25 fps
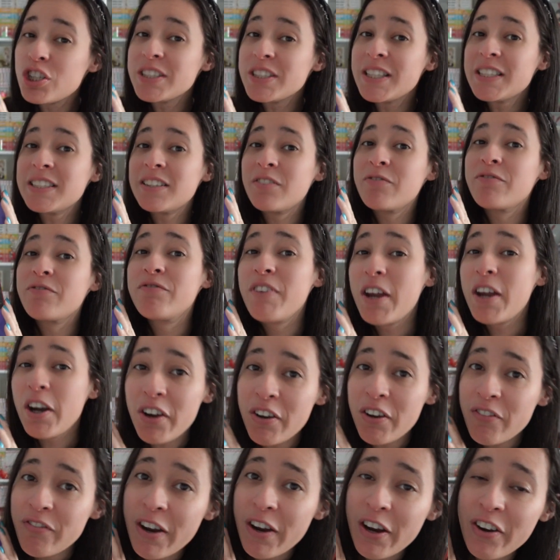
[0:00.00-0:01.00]
is a
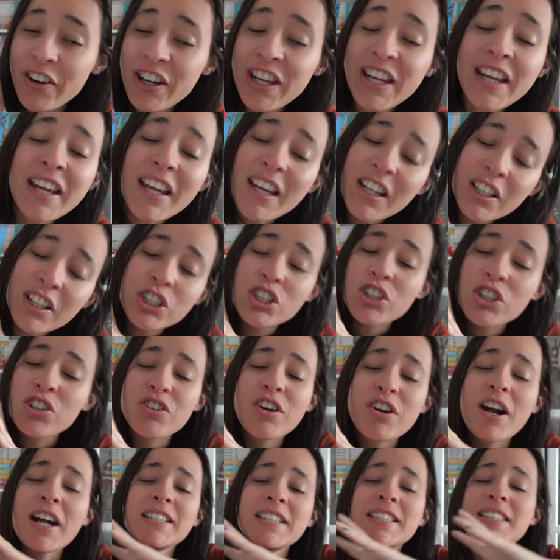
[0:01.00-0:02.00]
very
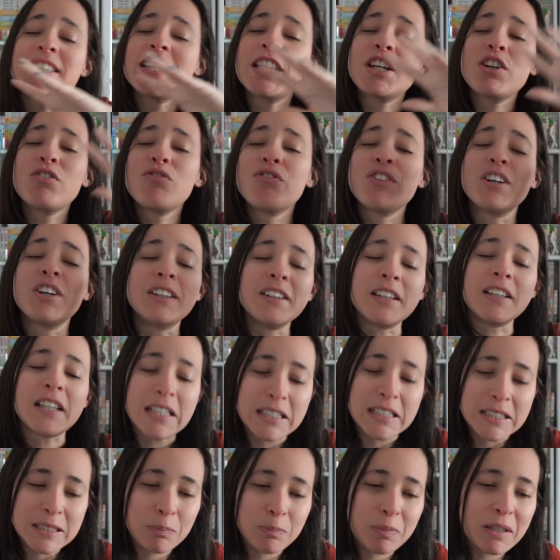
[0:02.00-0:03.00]
interesting
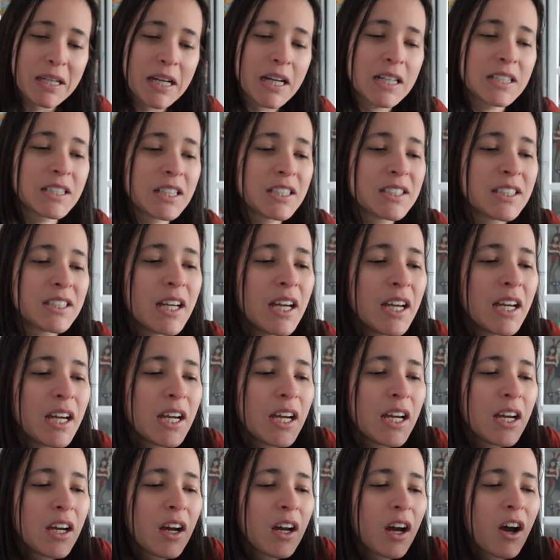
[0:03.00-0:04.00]
release because it's
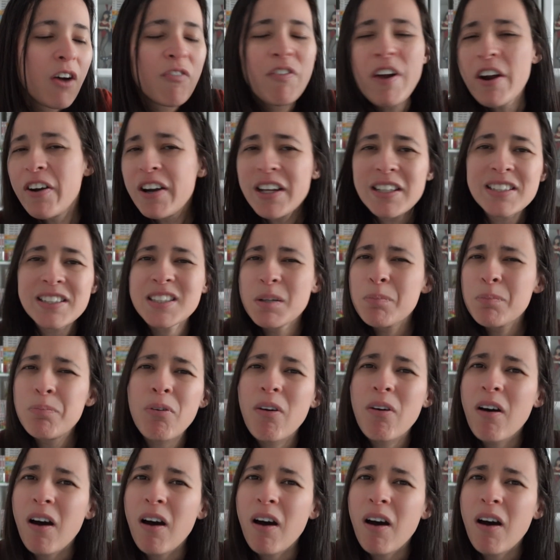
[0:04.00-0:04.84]
a very simple